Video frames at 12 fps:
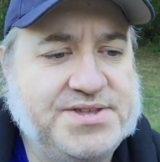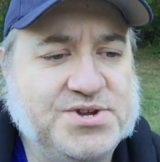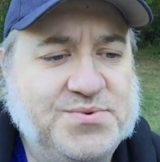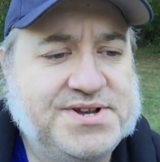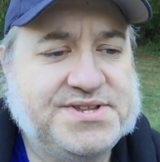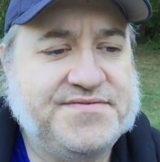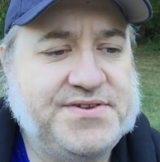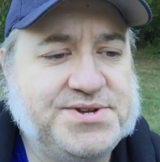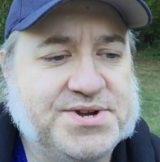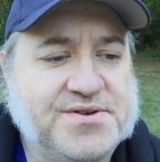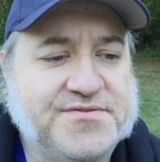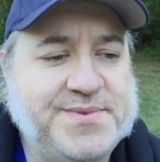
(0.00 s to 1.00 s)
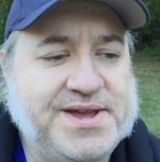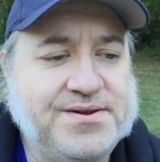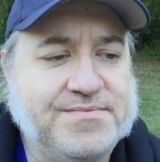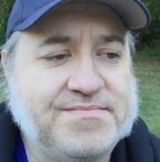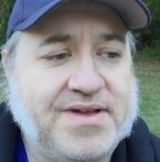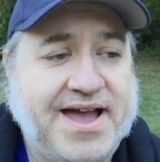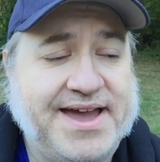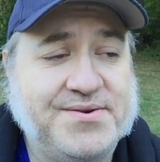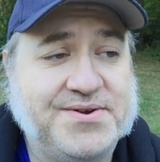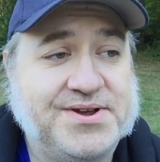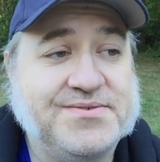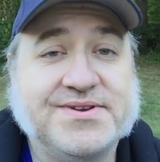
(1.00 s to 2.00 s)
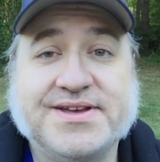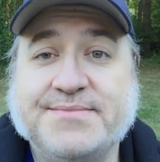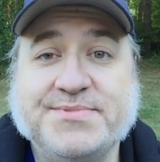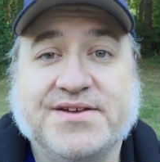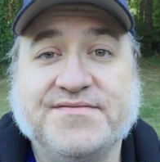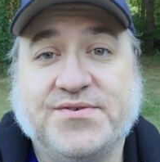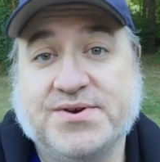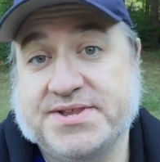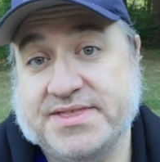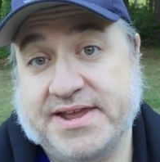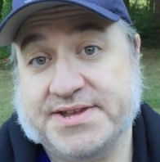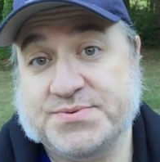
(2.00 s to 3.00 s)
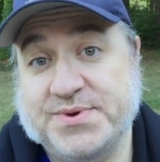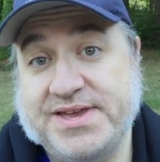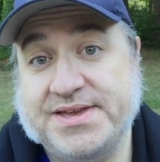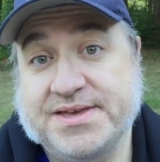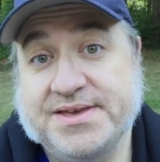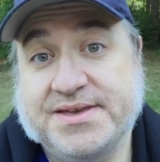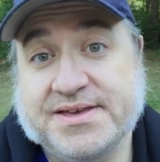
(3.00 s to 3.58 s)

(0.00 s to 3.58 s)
So where does the future go from here? I don't know. I'm looking forward to the next week.